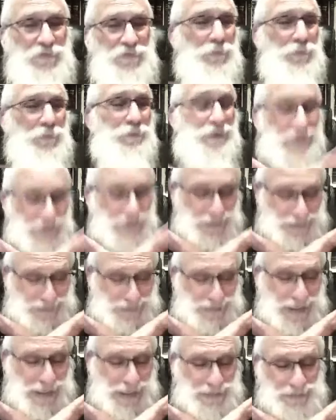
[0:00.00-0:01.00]
from
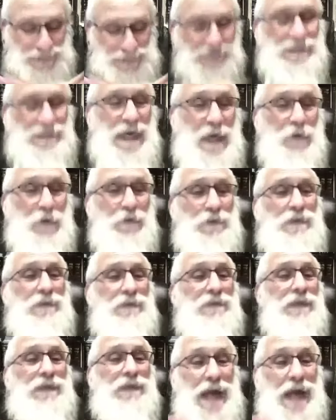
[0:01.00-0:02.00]
God entirely,
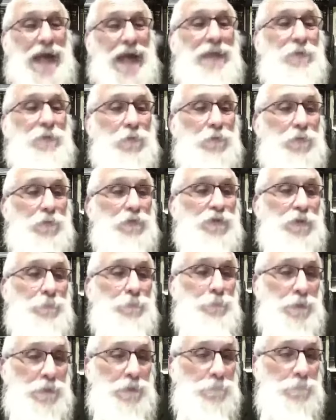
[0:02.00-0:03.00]
like idol
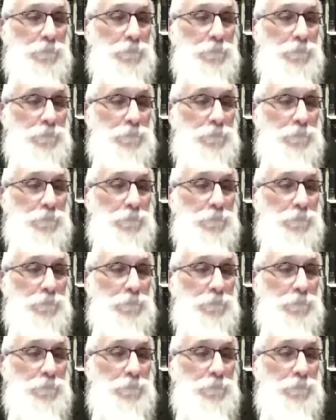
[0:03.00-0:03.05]
worshiping.